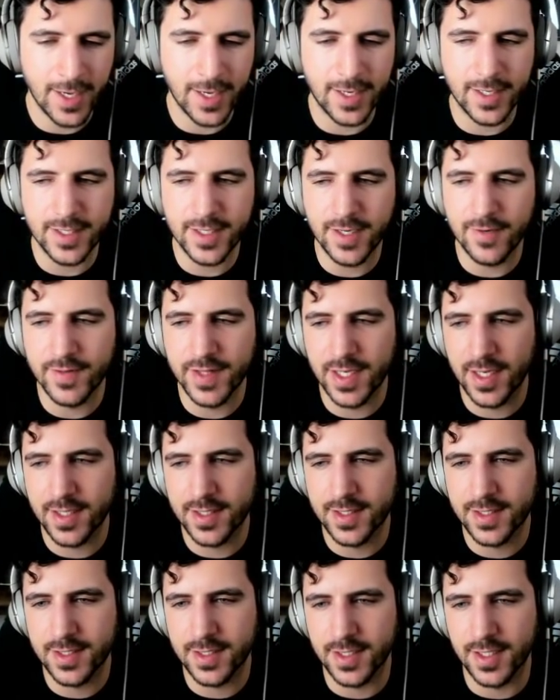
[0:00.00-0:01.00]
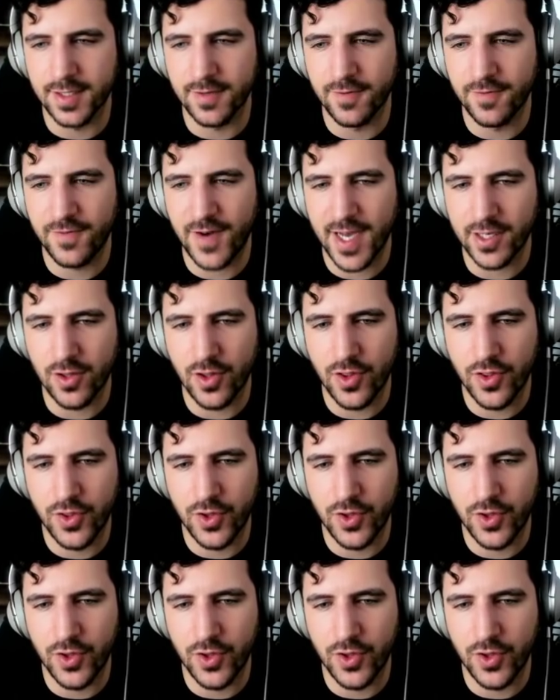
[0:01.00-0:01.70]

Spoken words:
Nevertheless, final